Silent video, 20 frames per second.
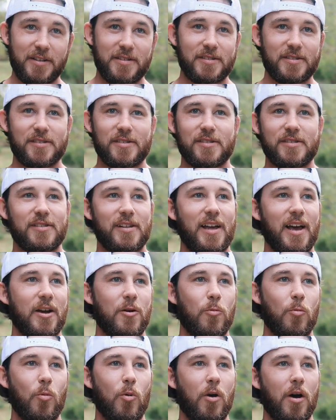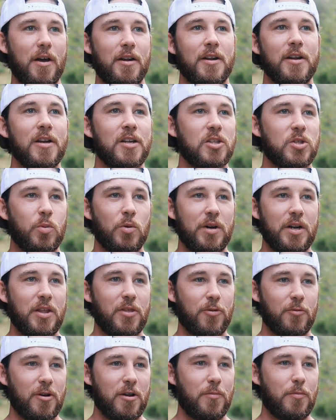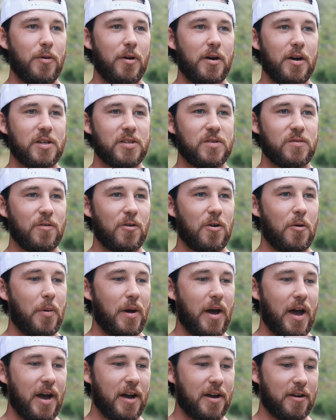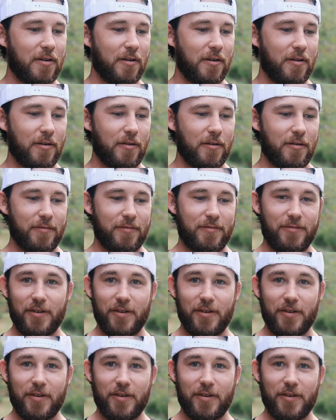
It's like, what, 23 bucks for a pack of